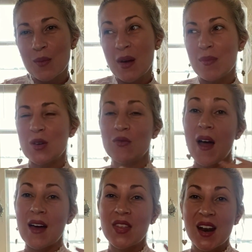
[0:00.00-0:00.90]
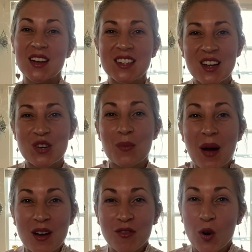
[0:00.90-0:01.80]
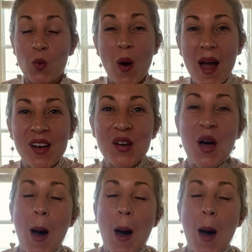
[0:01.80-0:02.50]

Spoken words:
Maybe you've had that idea in your mind for a while.